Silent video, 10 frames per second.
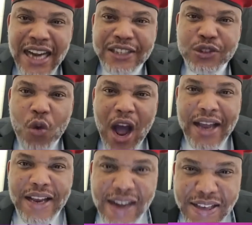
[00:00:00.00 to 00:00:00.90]
That is
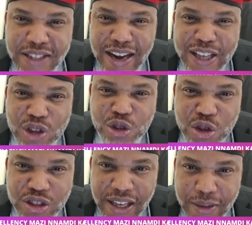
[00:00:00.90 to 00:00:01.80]
why Nigeria is
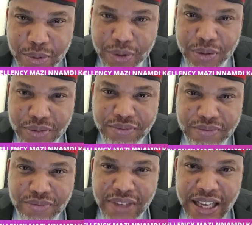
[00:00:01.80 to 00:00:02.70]
unsustainable.
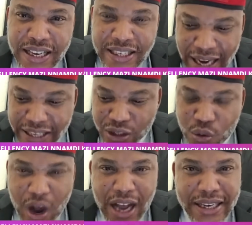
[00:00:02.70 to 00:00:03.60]
That
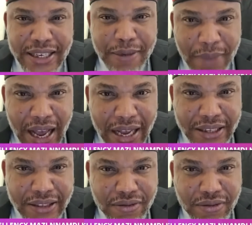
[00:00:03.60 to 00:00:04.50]
is why the
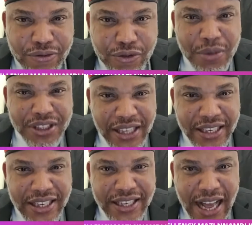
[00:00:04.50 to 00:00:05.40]
man from
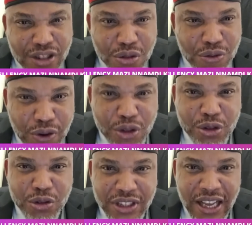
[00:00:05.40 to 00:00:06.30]
Ishekiri has to
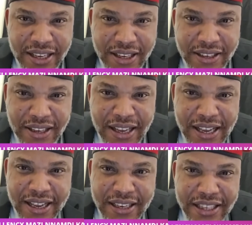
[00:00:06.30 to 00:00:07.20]
vote to say,
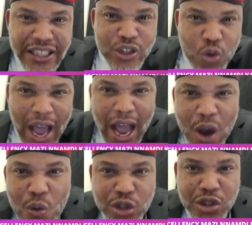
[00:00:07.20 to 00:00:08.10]
this is
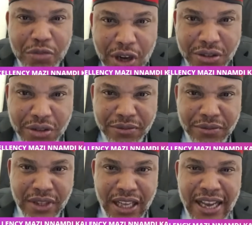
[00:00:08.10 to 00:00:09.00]
where I want to belong to.
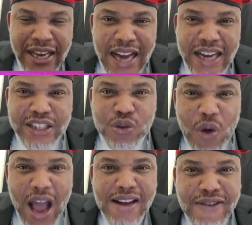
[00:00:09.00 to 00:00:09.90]
That
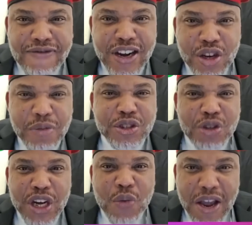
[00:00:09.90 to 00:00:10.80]
is why referendum
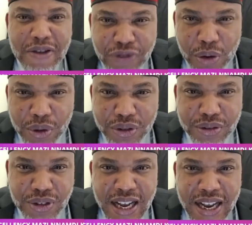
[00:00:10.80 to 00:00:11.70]
is the only way
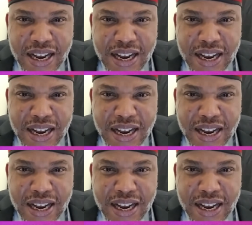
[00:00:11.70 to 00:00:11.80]
forward.